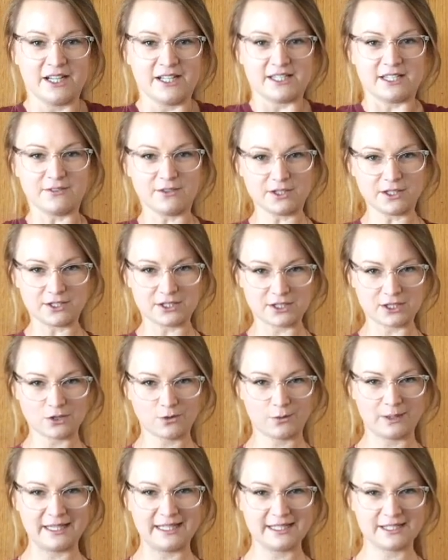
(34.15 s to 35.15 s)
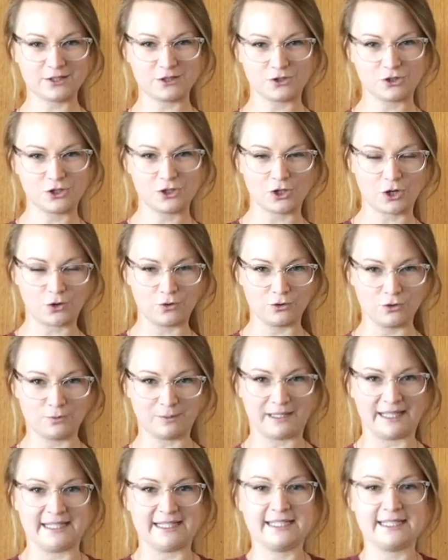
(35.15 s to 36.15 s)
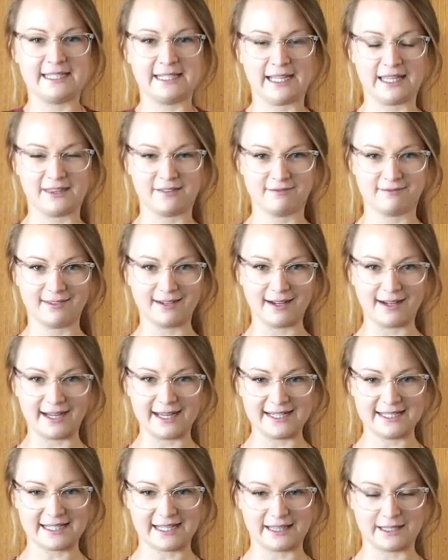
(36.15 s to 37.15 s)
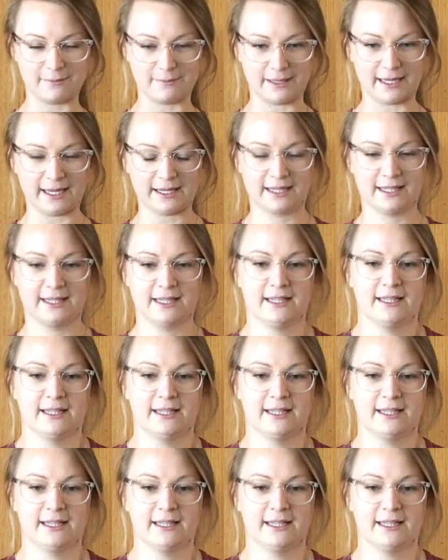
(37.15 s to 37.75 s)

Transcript: so you can squeeze those shoulder blades together right down the back.